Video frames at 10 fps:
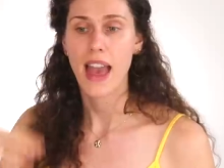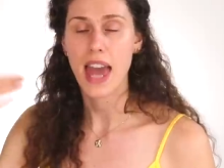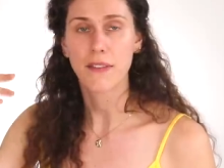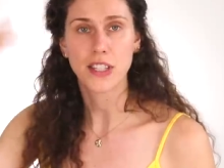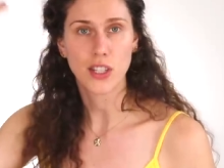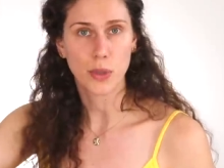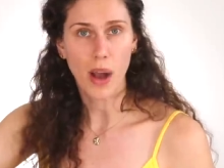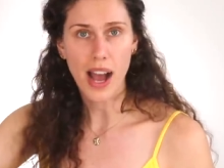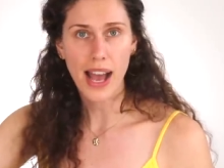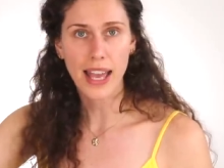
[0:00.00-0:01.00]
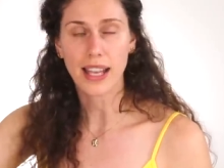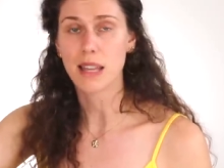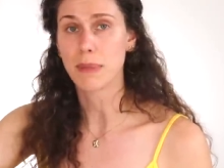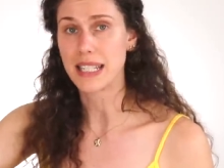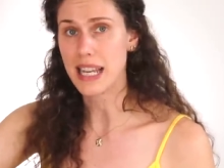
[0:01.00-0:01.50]
And if it's too high, it
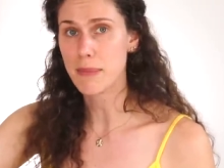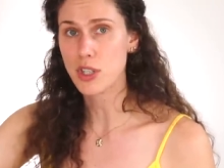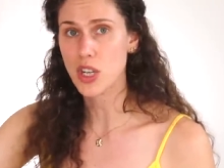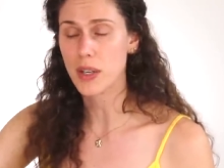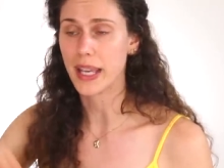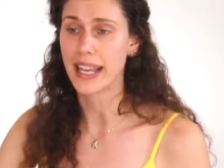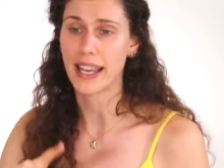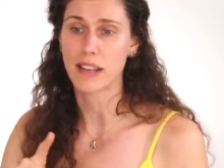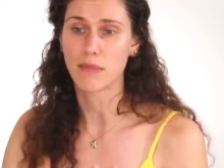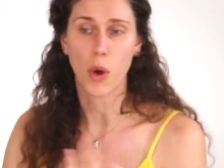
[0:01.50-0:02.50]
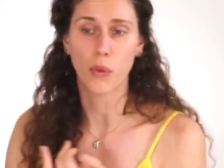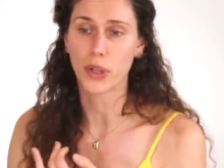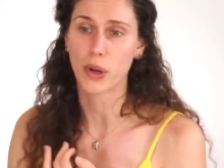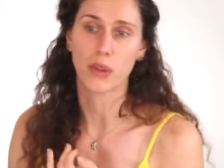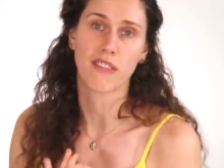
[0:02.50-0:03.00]
can be damaging, you can get
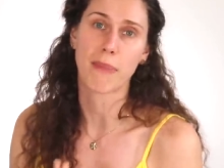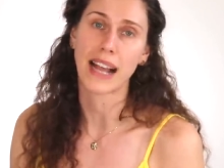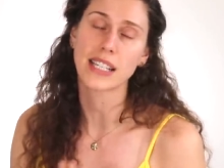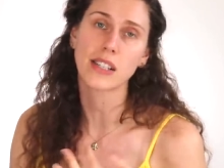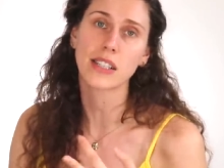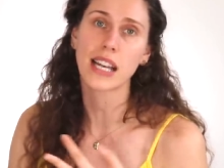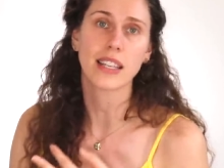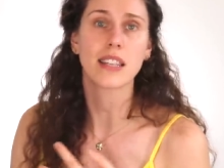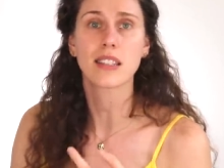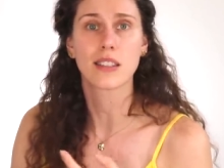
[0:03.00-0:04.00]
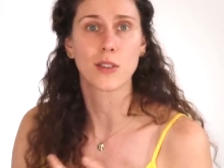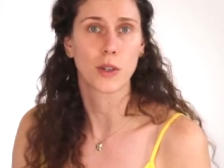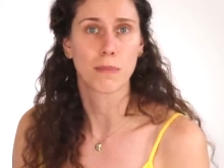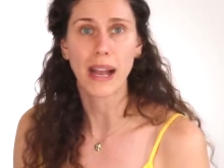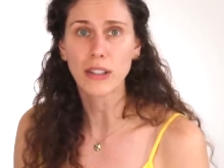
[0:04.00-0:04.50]
overgrowth of bacteria, yeasts, and
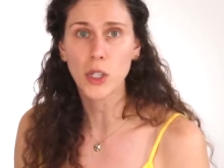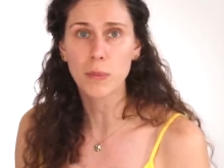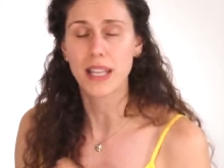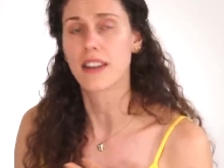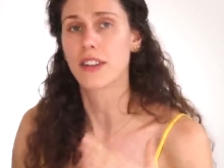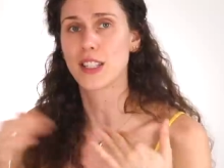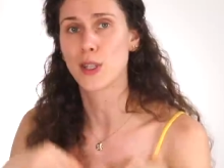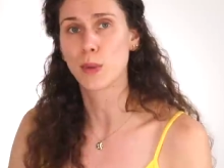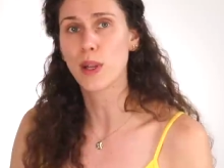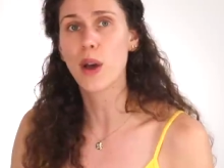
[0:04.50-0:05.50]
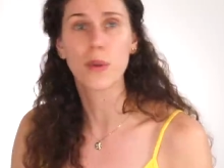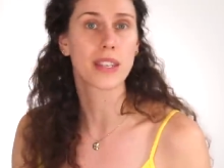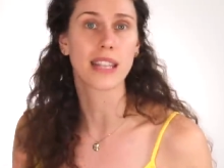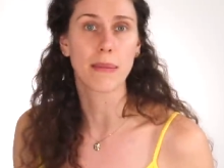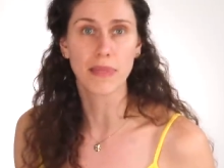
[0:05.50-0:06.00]
certain microbes, and if it's too low, the
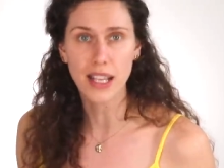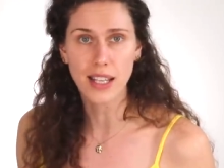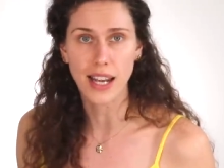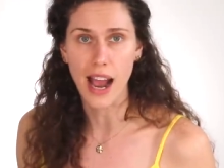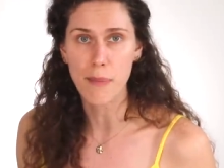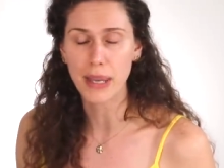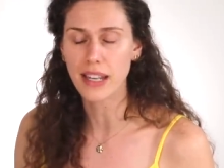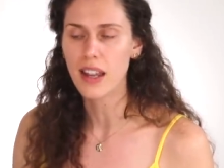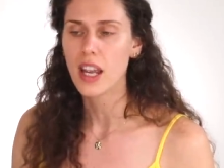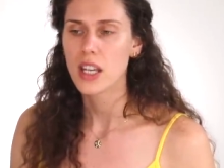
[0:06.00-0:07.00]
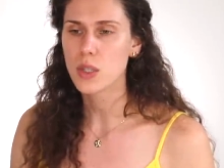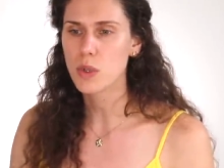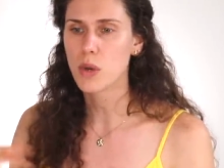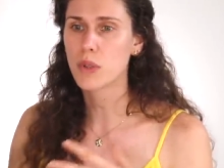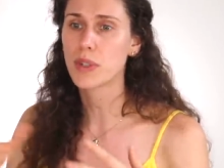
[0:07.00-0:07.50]
same thing can happen. So a
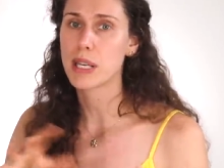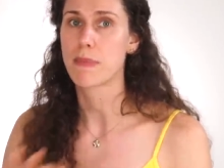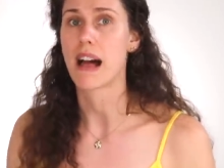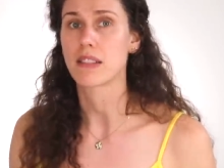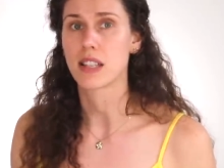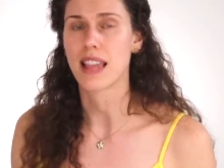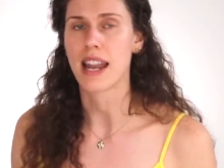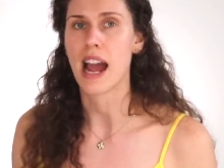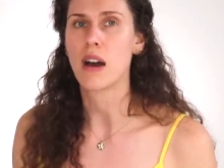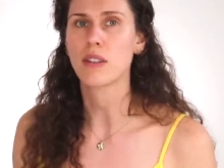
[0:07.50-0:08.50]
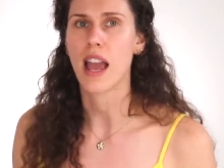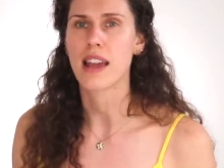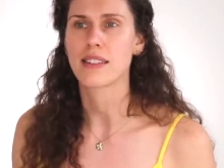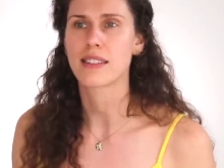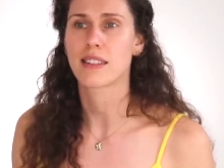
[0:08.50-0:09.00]
toner really balances that out,
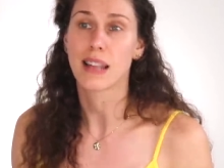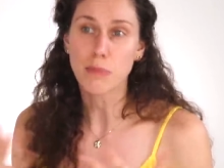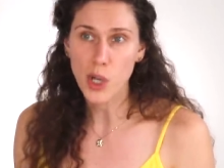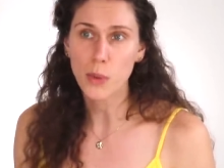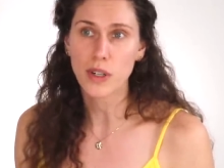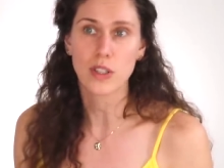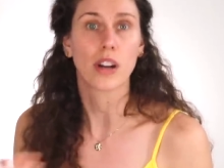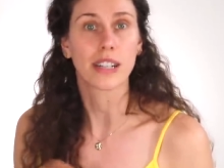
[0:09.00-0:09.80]
and some toners are